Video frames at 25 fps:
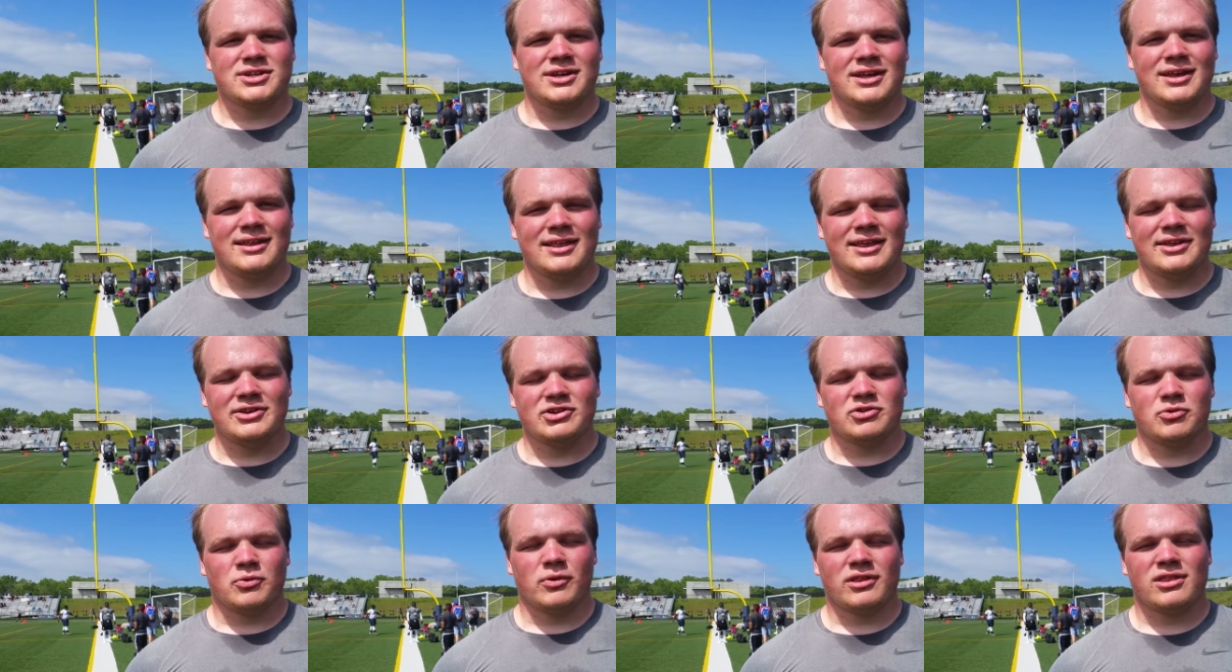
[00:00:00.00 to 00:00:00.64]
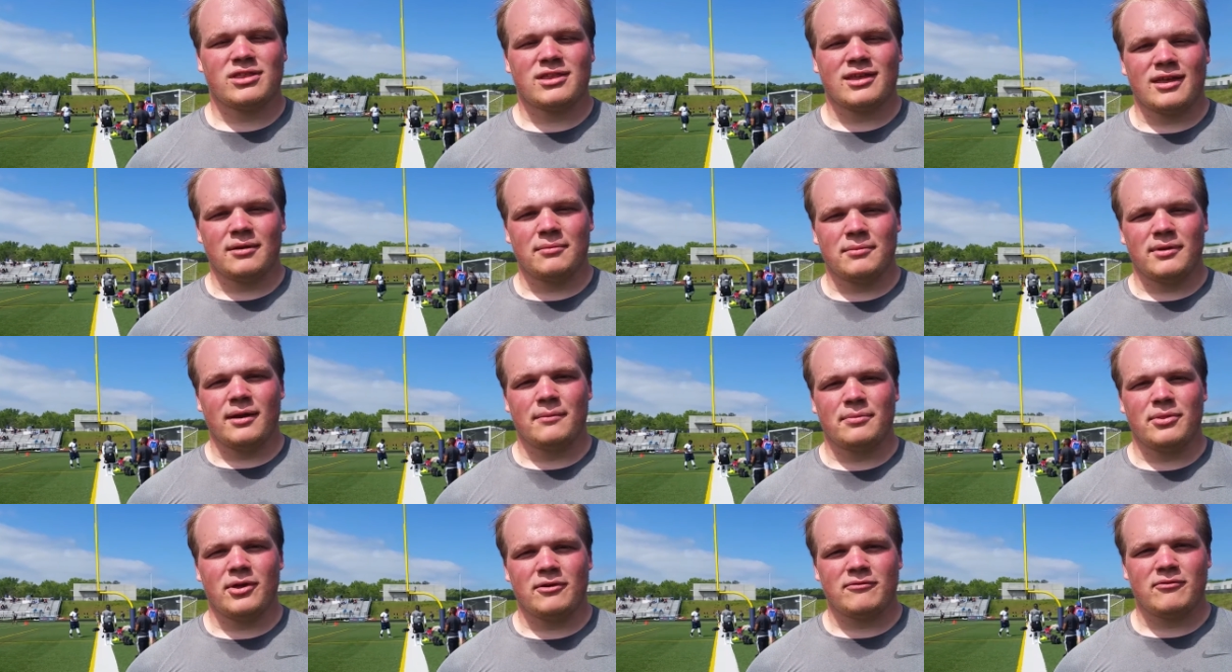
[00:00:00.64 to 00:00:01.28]
and he just wants to get me
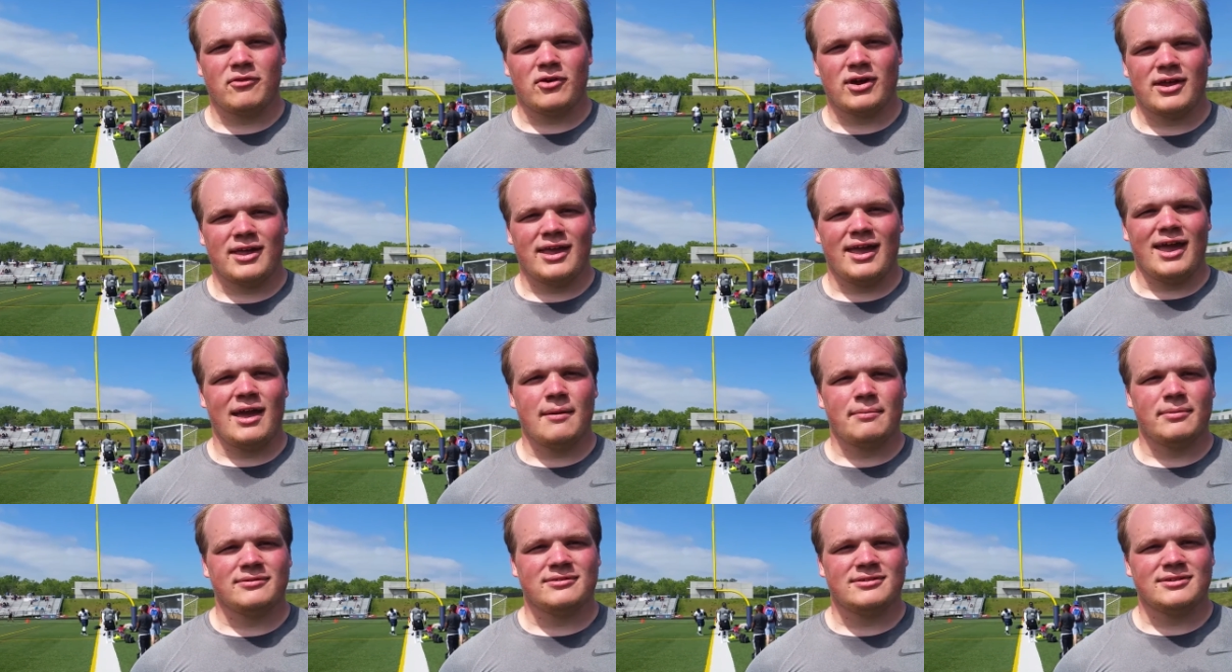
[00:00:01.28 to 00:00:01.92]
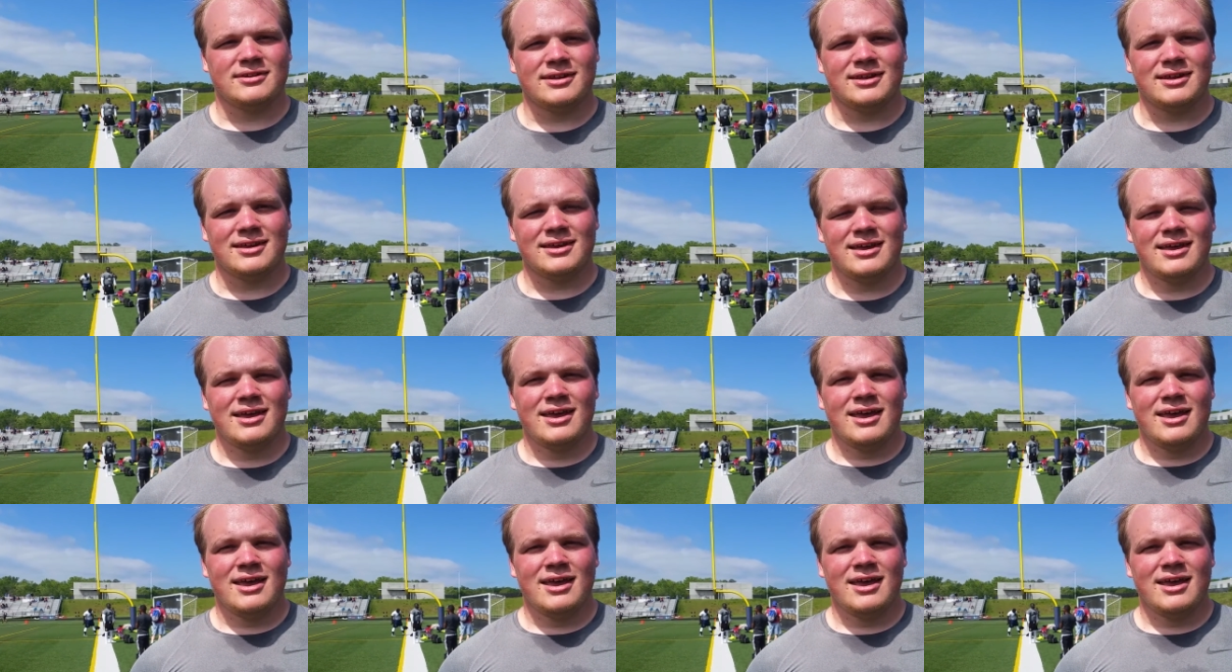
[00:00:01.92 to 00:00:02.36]
up there for a camp and see